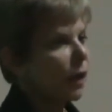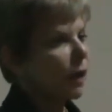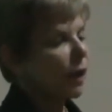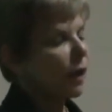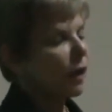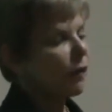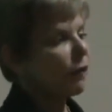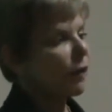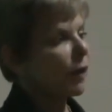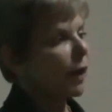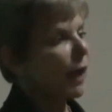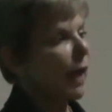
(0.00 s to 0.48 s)

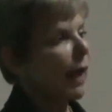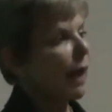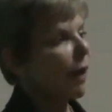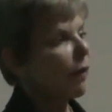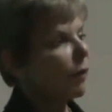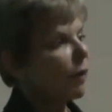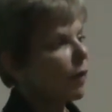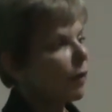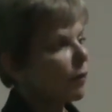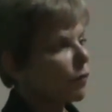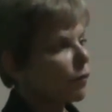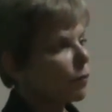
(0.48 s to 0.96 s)
If a
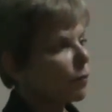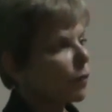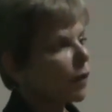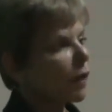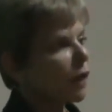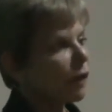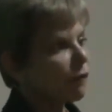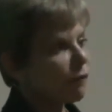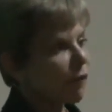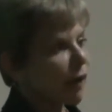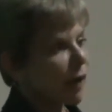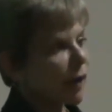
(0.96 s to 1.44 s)
county is
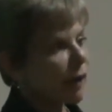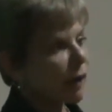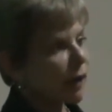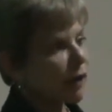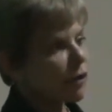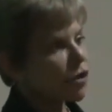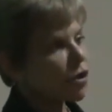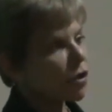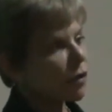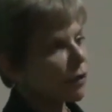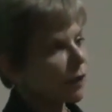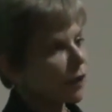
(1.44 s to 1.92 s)
really
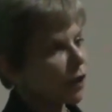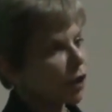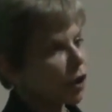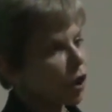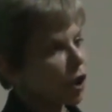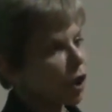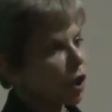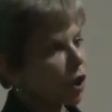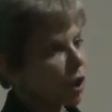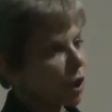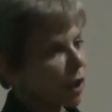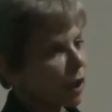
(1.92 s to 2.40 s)
financially
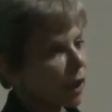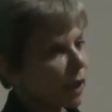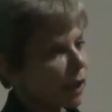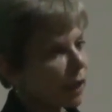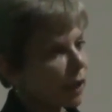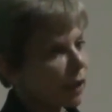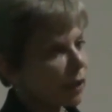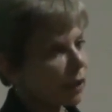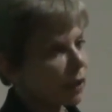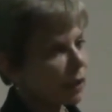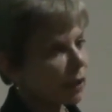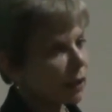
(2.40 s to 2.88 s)

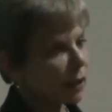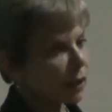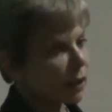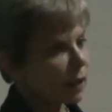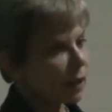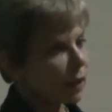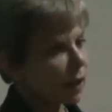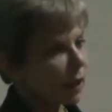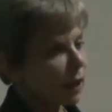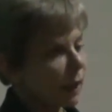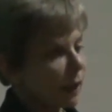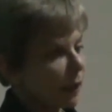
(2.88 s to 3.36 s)
hurting,
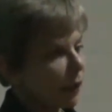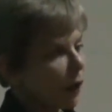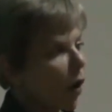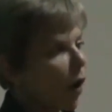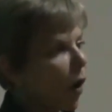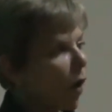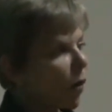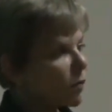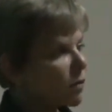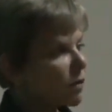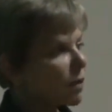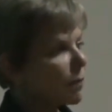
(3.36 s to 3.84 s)
it
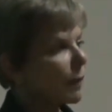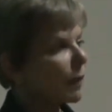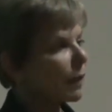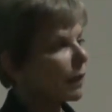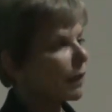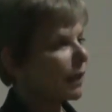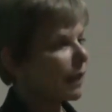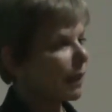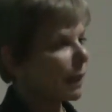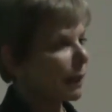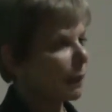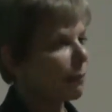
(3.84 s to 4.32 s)

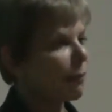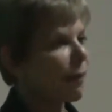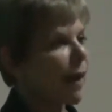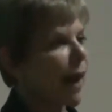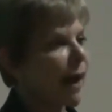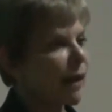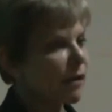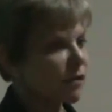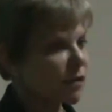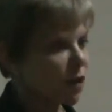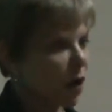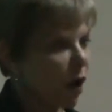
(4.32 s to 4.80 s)
ultimately
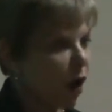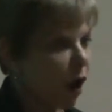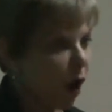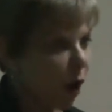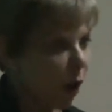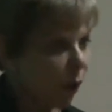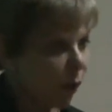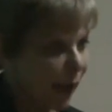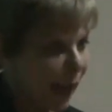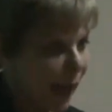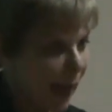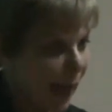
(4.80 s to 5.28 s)
impacts
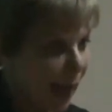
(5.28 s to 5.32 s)
all